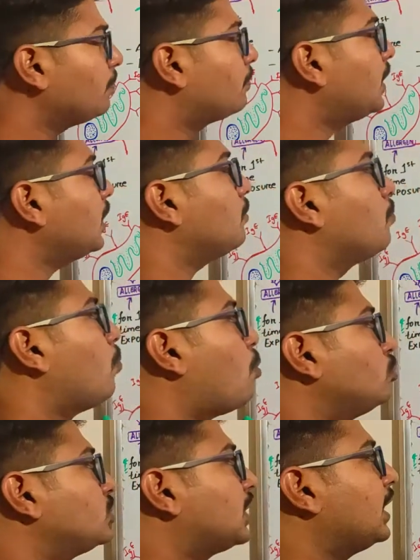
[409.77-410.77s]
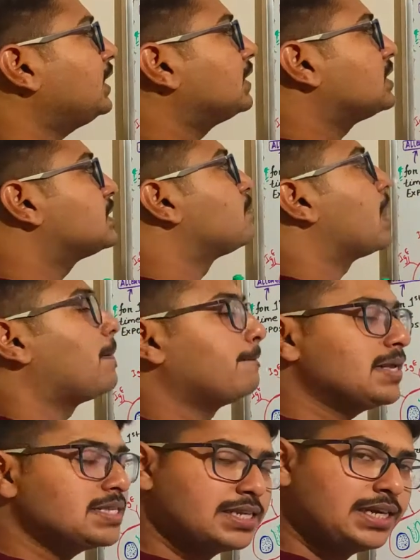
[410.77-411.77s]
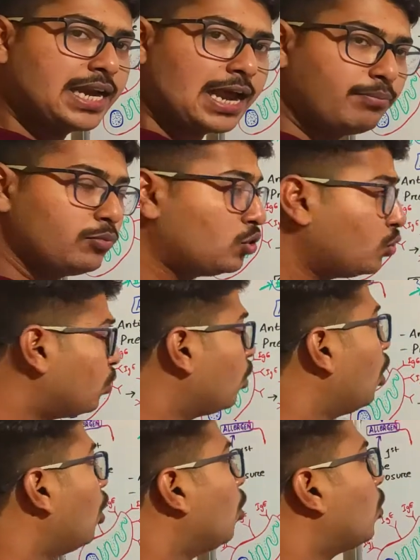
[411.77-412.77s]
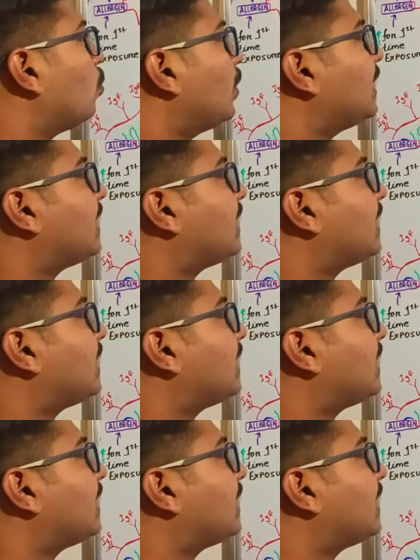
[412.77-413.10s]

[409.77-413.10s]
but mostly this MHC type 2 will